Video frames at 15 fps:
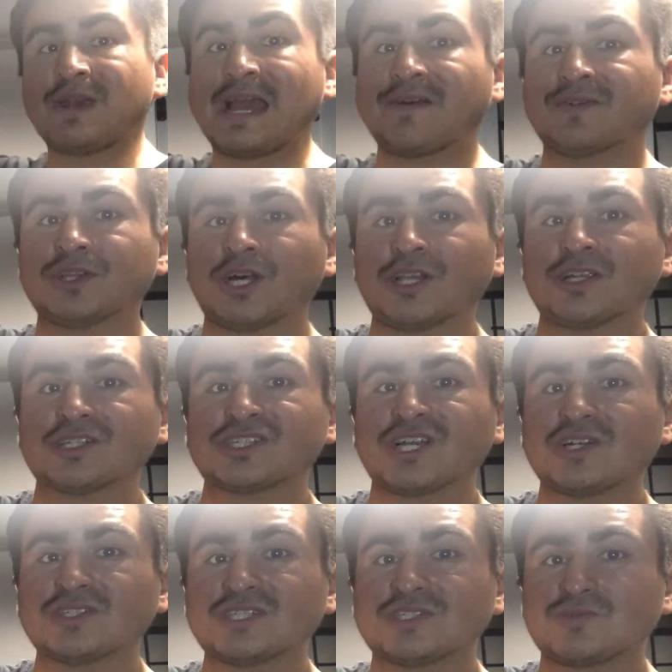we have another
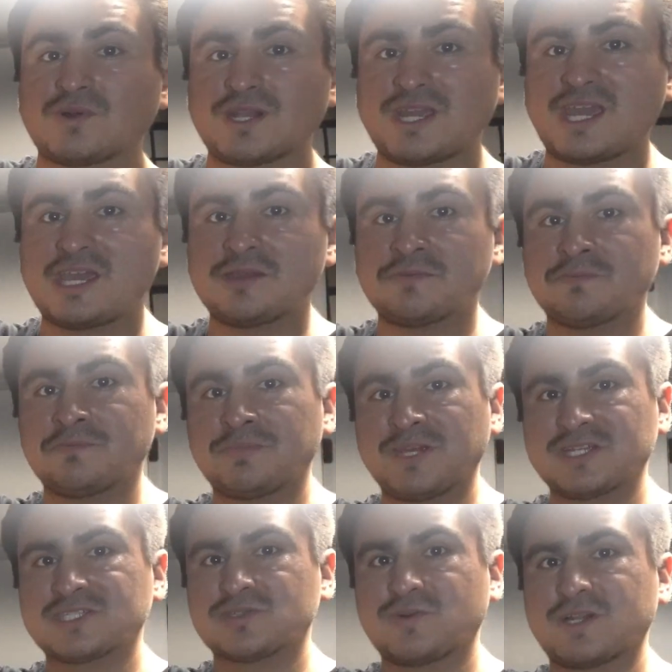Chelsea 28
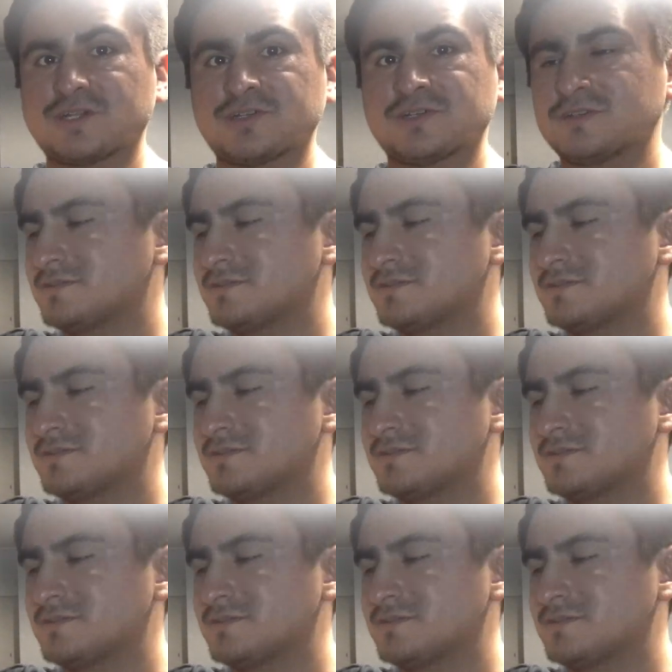pink sweater.